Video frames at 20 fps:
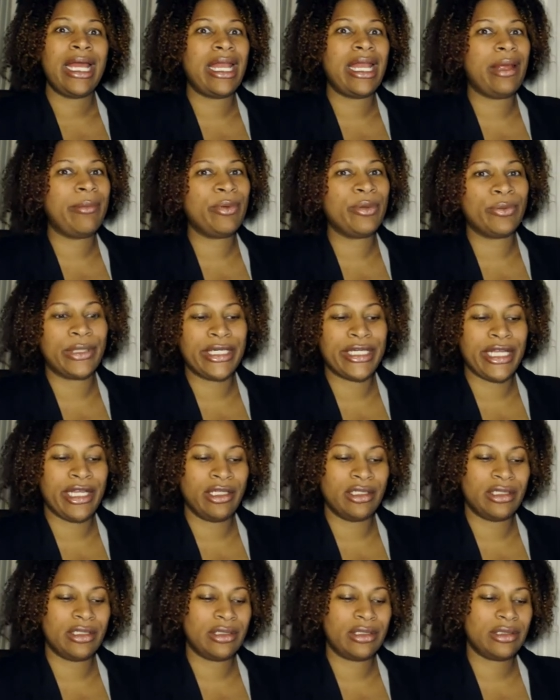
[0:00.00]
And I've been
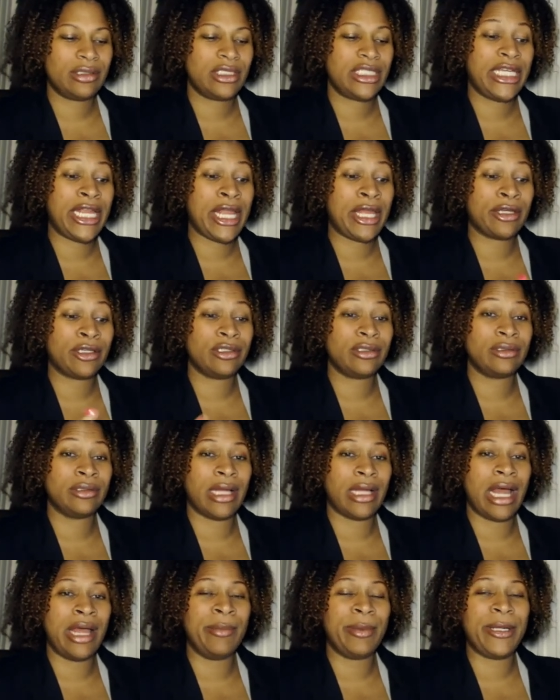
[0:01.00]
working on
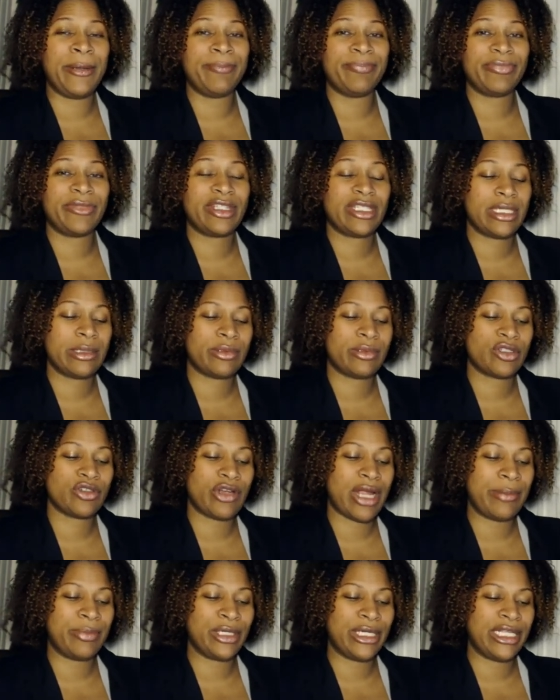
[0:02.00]
channel, I mean,
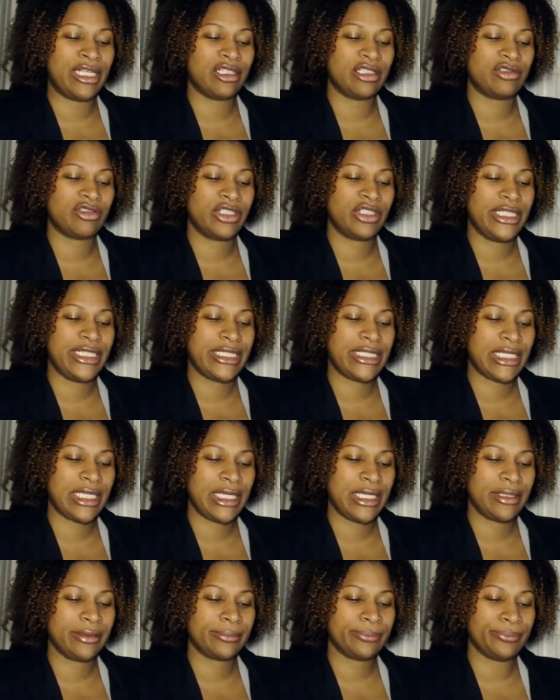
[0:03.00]
subscriber
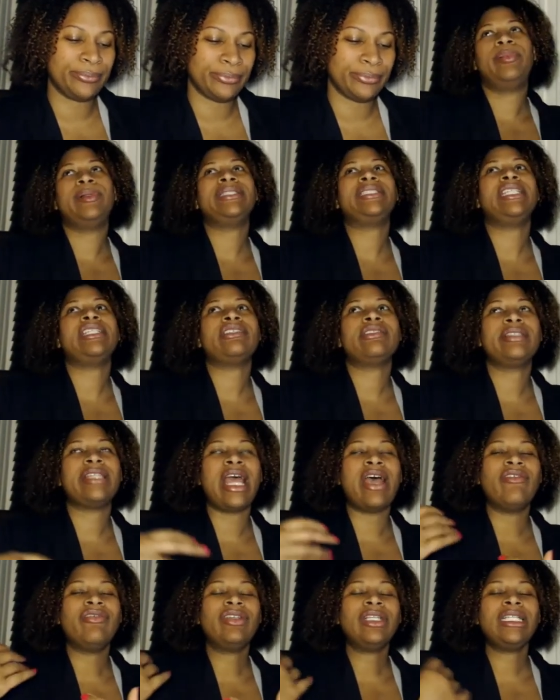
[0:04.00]
increasing. But there's
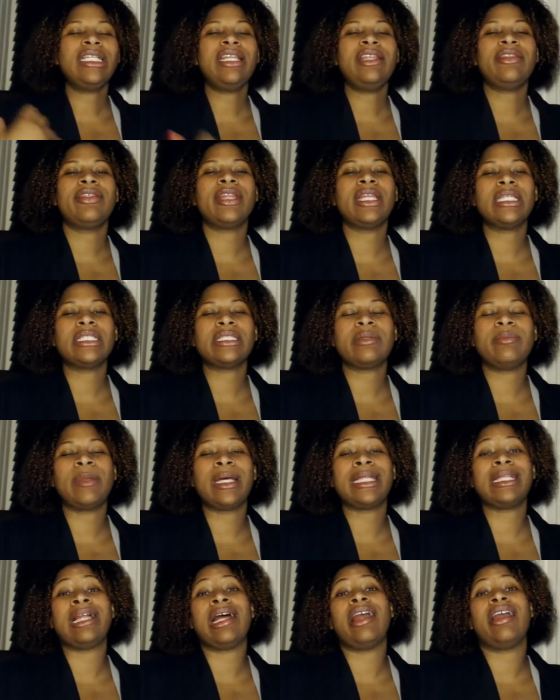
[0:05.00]
definitely things in
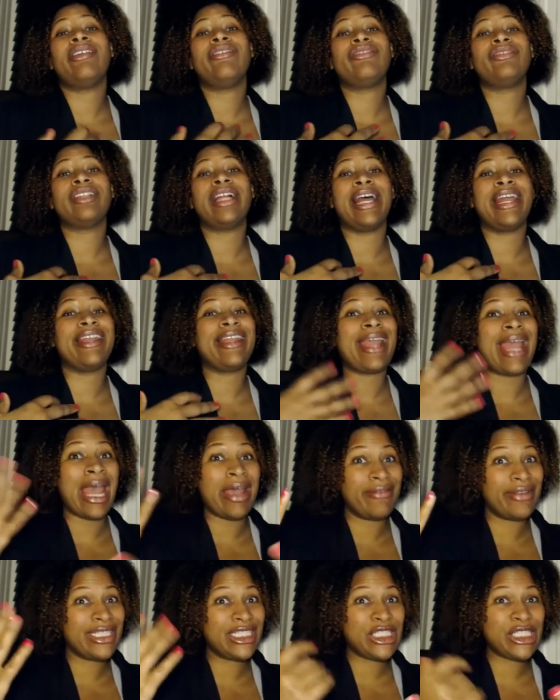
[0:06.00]
my life, like
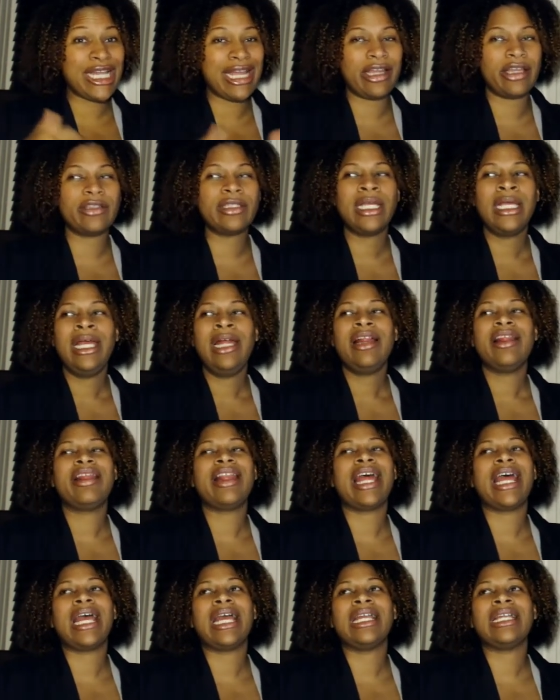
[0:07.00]
having a child,
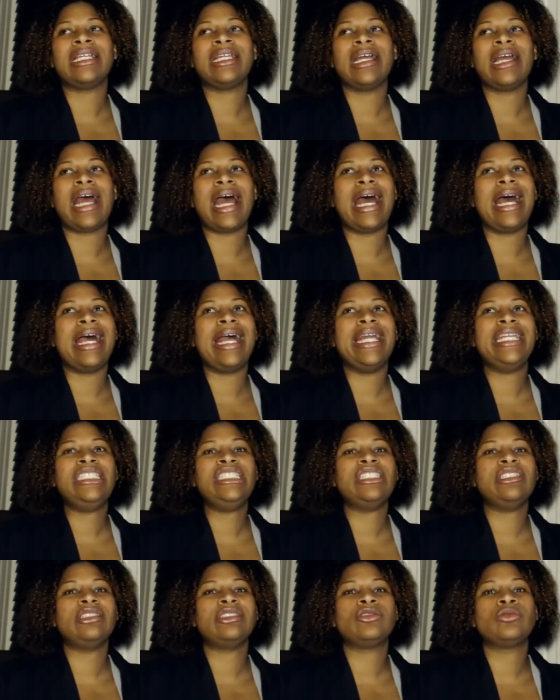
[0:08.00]
that I
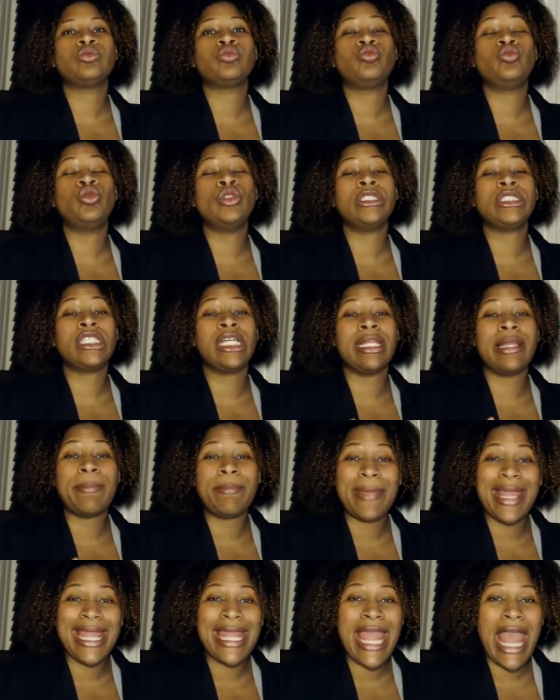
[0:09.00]
just was going
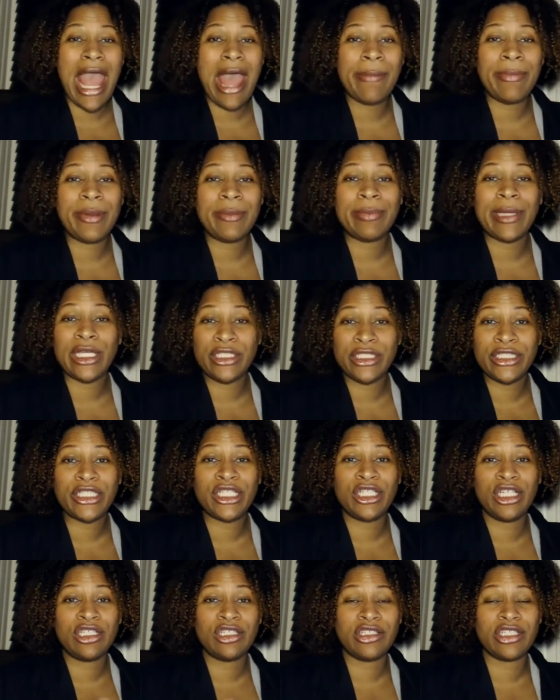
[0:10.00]
to make happen by
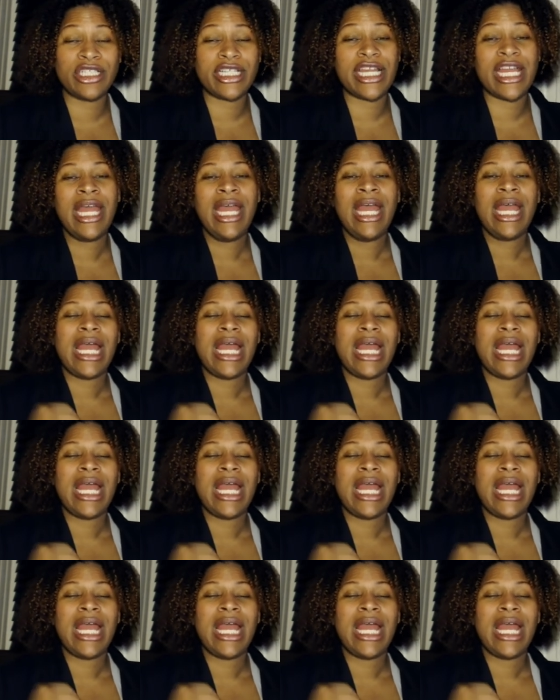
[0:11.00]
hook or crook.